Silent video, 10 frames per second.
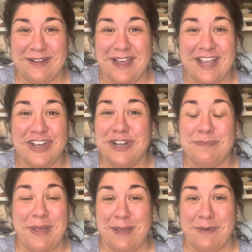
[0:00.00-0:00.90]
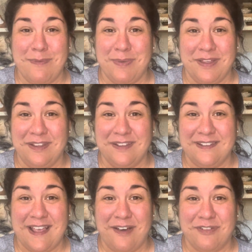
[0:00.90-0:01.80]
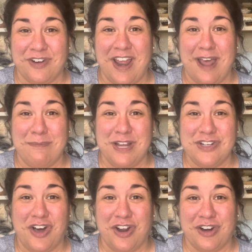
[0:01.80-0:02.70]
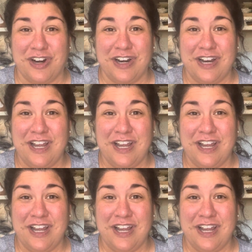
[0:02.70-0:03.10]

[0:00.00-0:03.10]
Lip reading: I couldn't pay my bills after I had my daughter